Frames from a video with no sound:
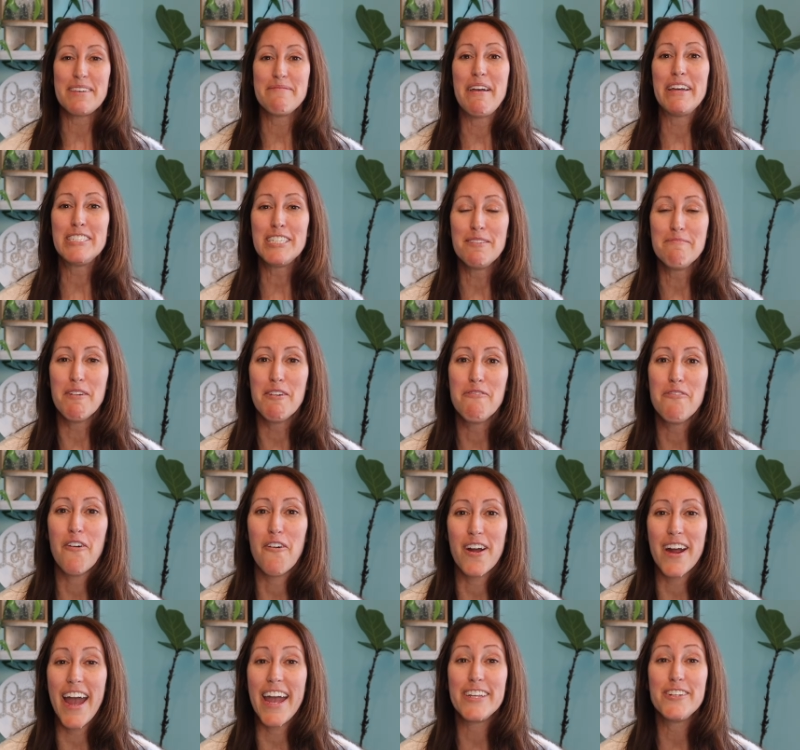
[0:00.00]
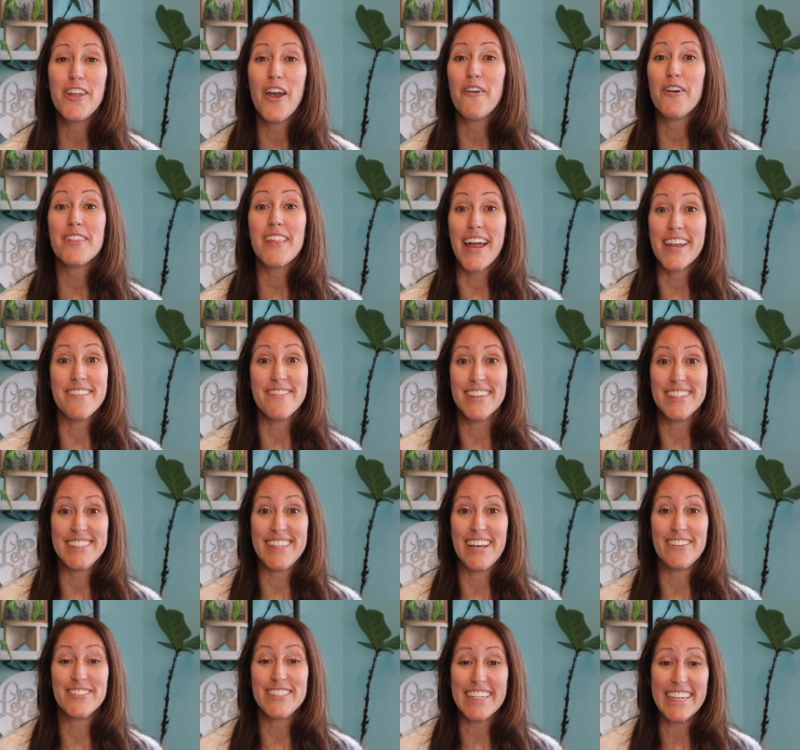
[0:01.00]
I mentioned before, I know a lot of this
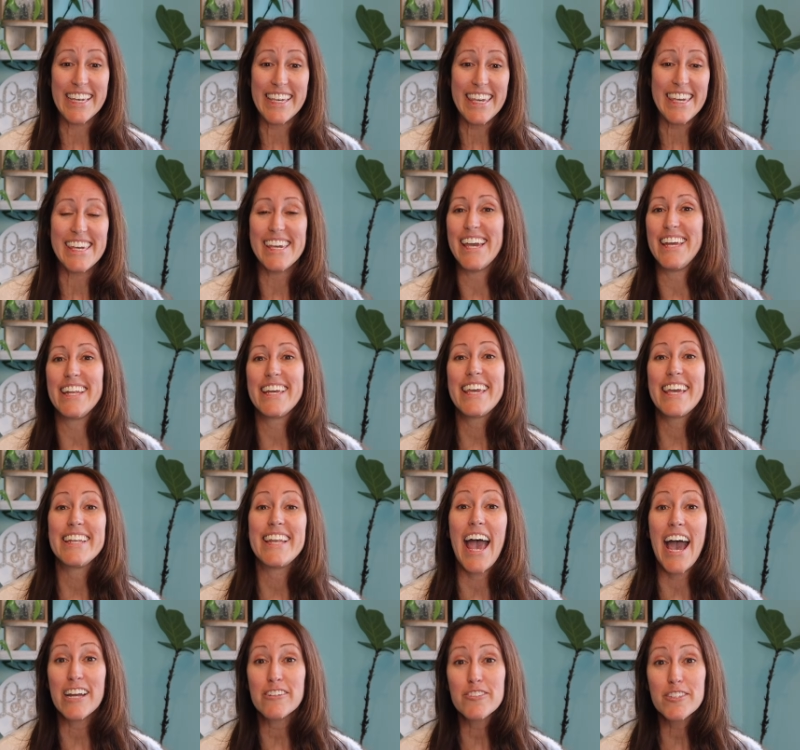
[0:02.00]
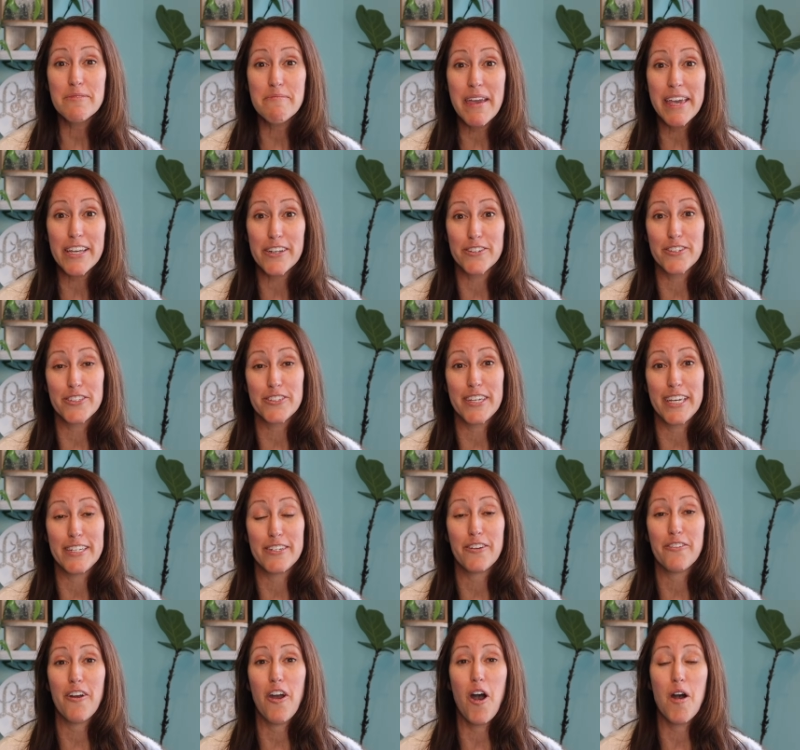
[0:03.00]
sounds icky and it can actually make your
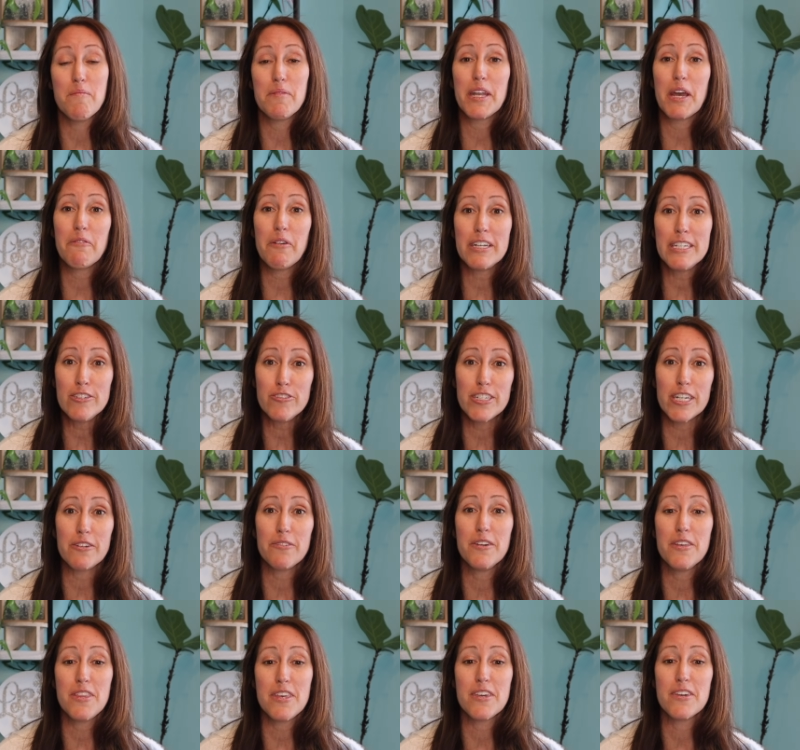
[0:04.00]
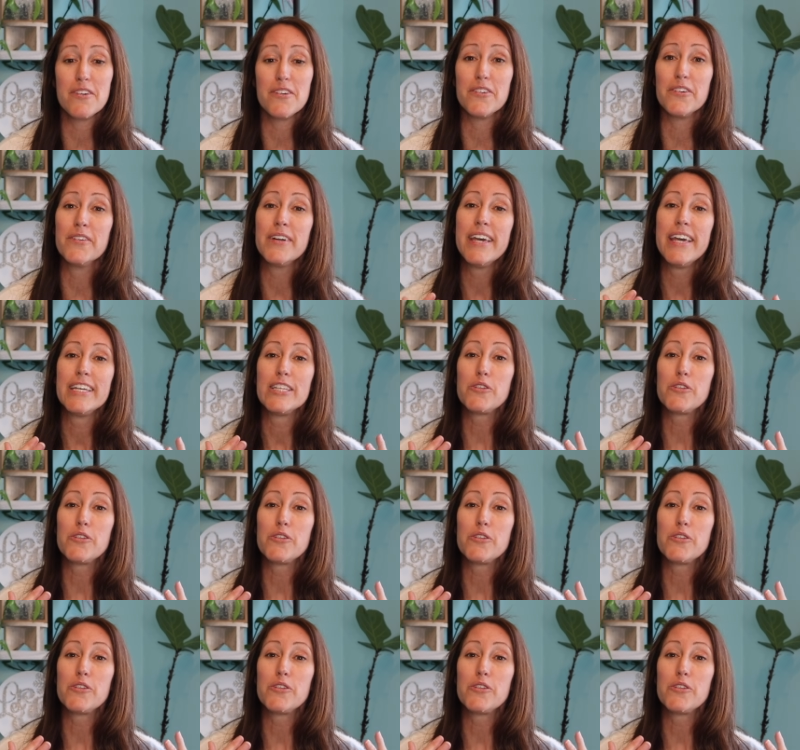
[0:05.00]
skin crawl, but I want to share with you,